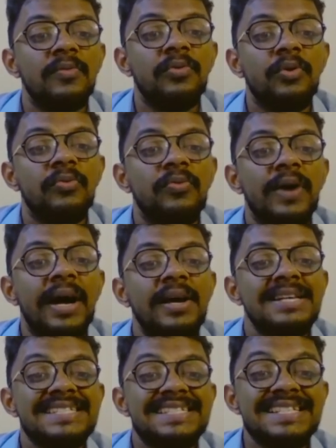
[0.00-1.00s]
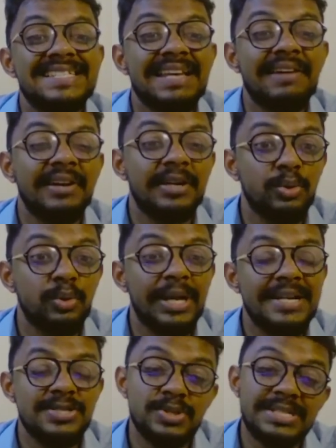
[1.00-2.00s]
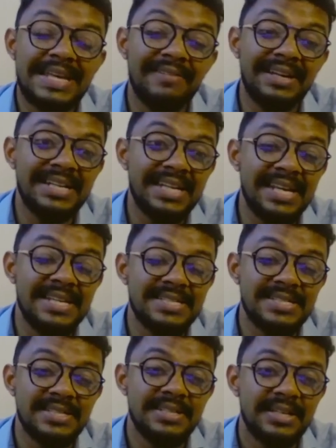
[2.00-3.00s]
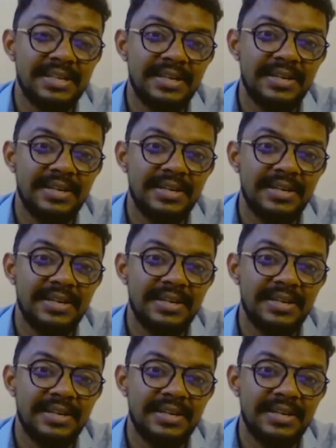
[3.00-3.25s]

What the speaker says: 4, 5, 6, 7. 2 raised to 7 it is.